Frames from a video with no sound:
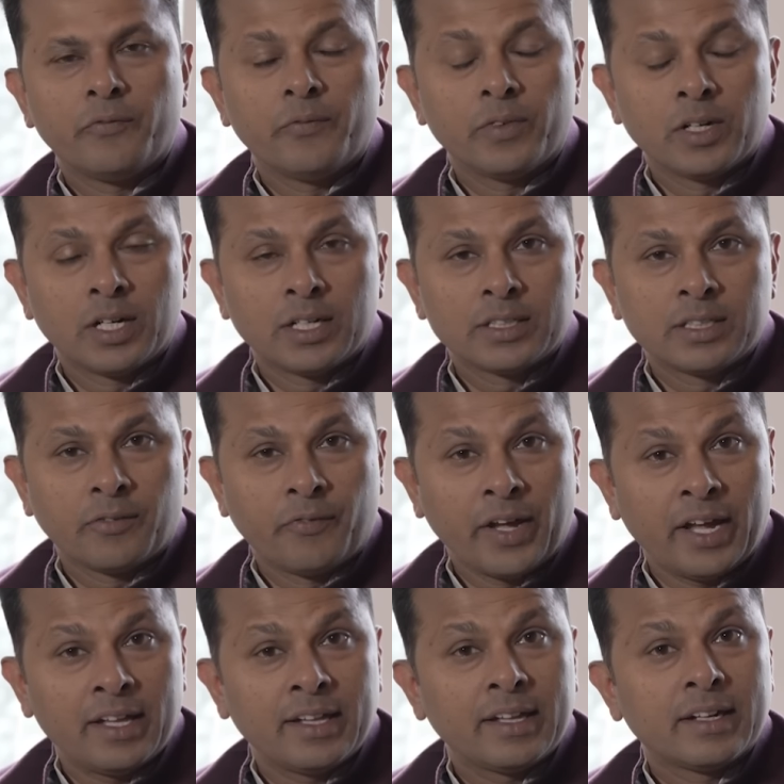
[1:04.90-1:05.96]
the
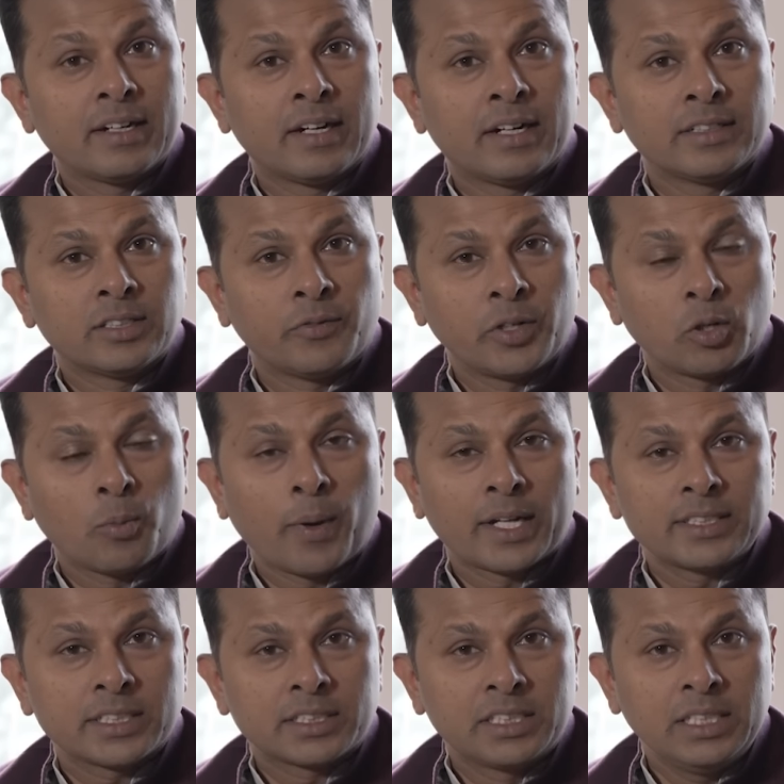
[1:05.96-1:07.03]
way the
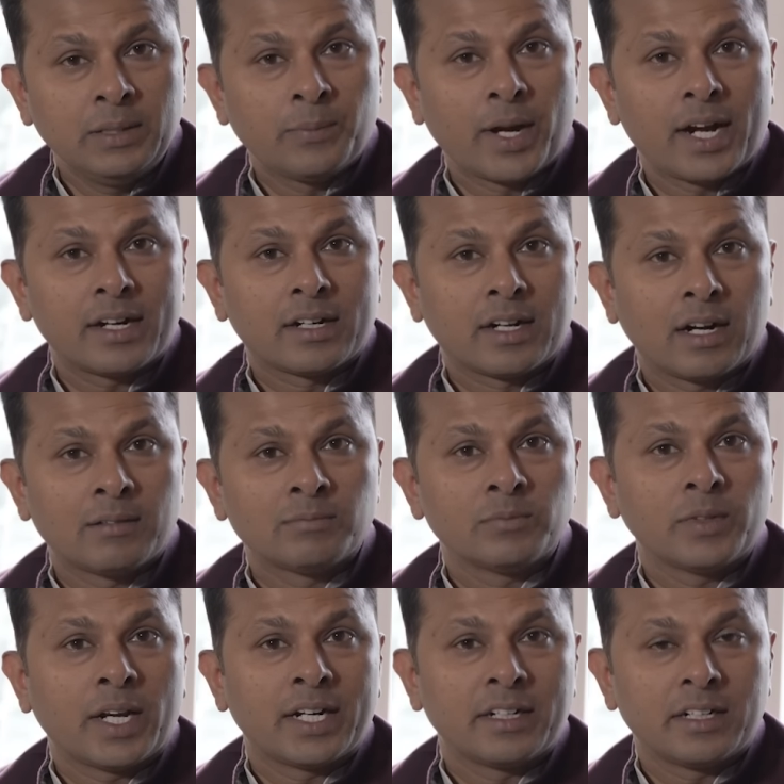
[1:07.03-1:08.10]
WindowMagic team had
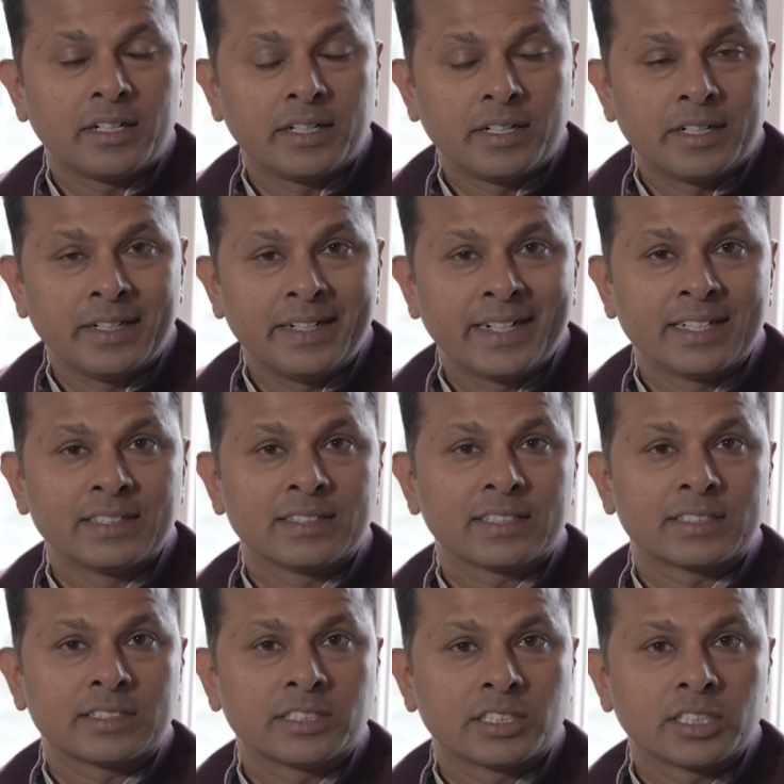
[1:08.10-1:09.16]
come and done
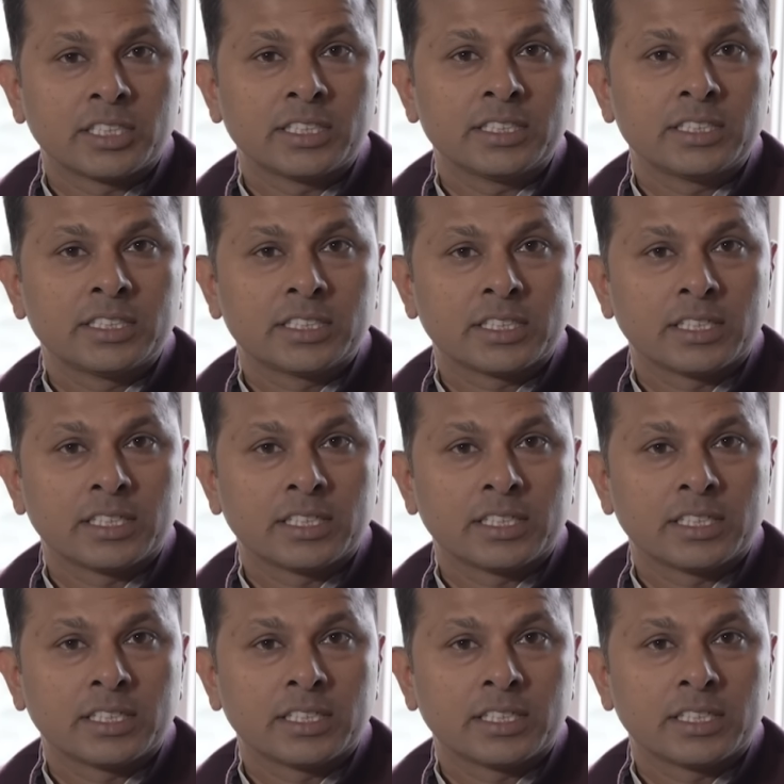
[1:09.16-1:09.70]
the research,